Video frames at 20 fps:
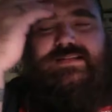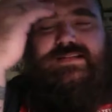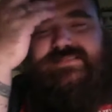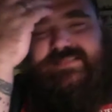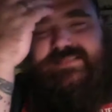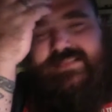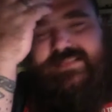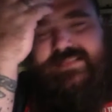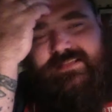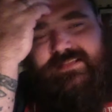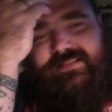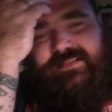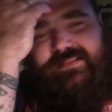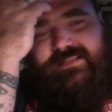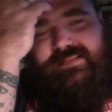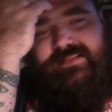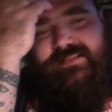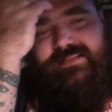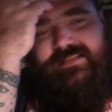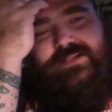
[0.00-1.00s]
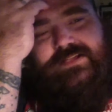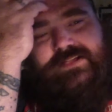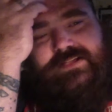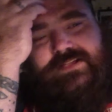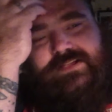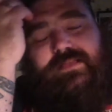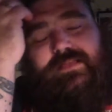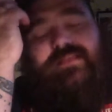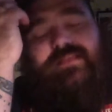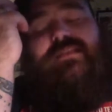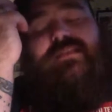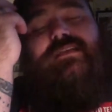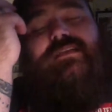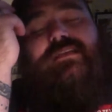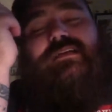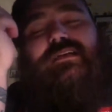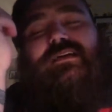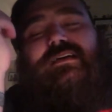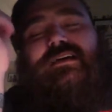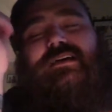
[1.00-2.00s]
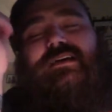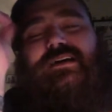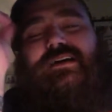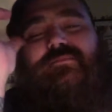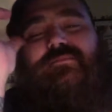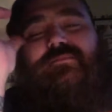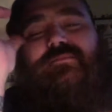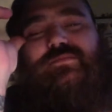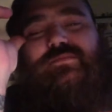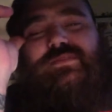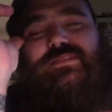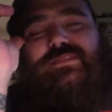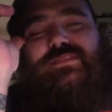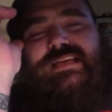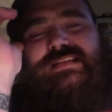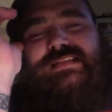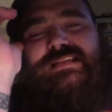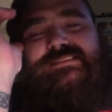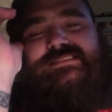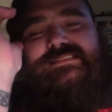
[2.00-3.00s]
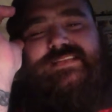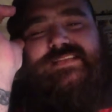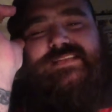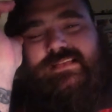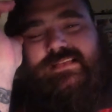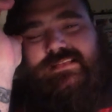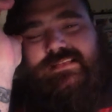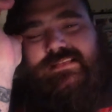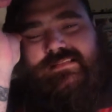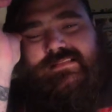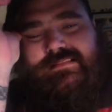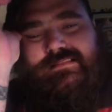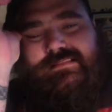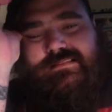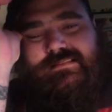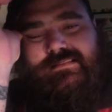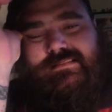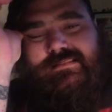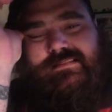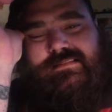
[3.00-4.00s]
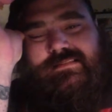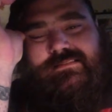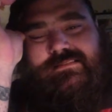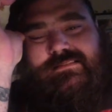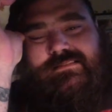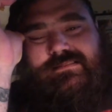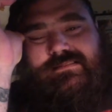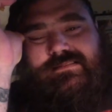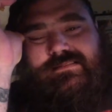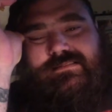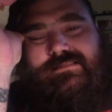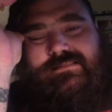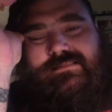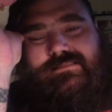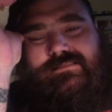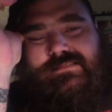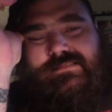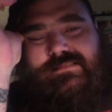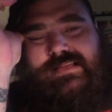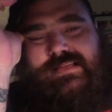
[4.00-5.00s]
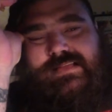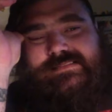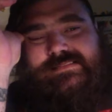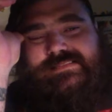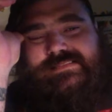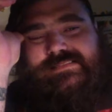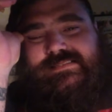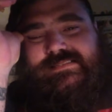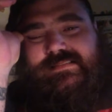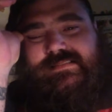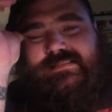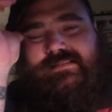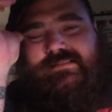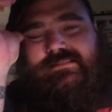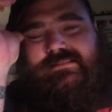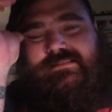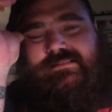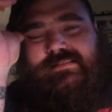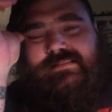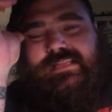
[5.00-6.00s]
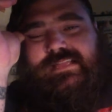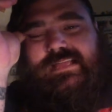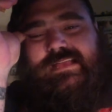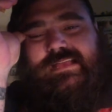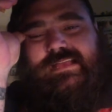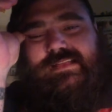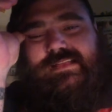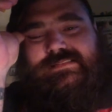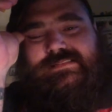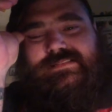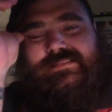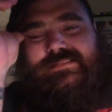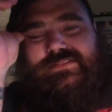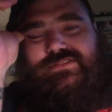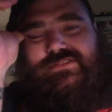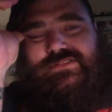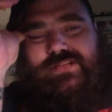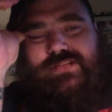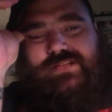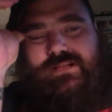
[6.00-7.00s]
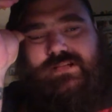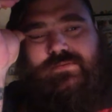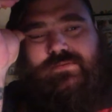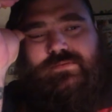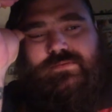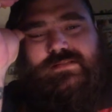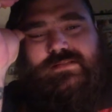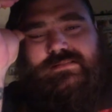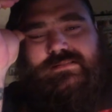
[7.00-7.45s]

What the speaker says: to see it. So, with that said, let's get into the show.